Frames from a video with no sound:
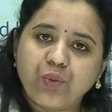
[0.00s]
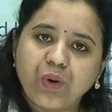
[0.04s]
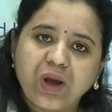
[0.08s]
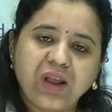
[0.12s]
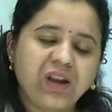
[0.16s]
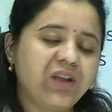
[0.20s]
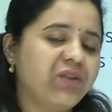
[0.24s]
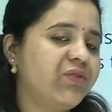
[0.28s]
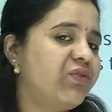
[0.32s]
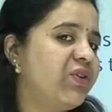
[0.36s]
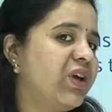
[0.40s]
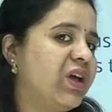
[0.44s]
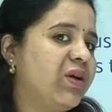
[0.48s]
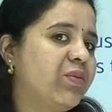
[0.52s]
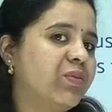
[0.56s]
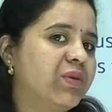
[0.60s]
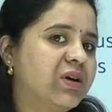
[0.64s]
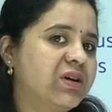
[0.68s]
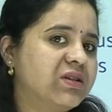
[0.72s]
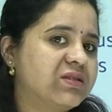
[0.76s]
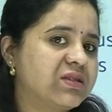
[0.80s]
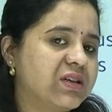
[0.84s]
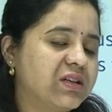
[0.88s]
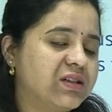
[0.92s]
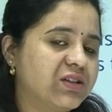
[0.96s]
very
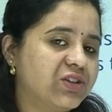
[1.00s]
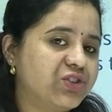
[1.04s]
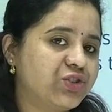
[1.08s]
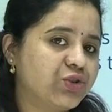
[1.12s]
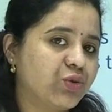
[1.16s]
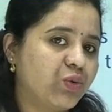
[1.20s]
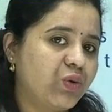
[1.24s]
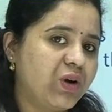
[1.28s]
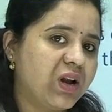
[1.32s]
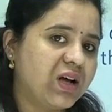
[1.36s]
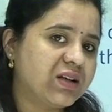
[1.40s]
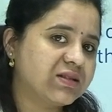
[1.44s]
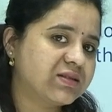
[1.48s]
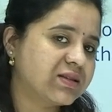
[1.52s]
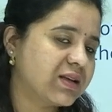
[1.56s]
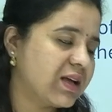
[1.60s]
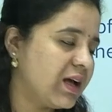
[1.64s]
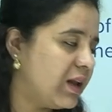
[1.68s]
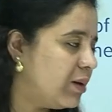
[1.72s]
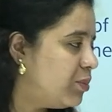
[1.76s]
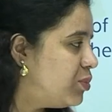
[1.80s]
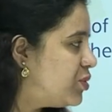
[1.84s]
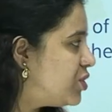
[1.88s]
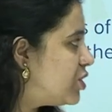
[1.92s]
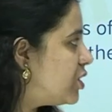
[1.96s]
famous in the Chola
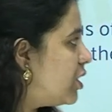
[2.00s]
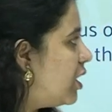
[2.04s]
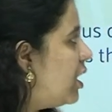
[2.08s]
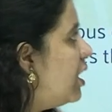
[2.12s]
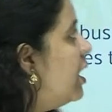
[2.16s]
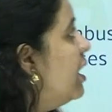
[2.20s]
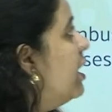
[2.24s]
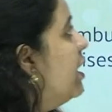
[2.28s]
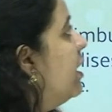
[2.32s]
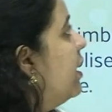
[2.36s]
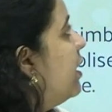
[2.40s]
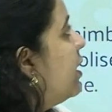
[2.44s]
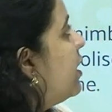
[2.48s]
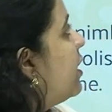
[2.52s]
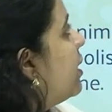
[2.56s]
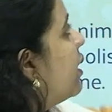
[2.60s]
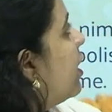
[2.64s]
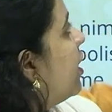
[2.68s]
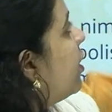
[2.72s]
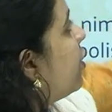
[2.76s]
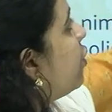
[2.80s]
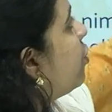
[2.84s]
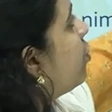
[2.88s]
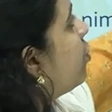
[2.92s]
sculpture. Here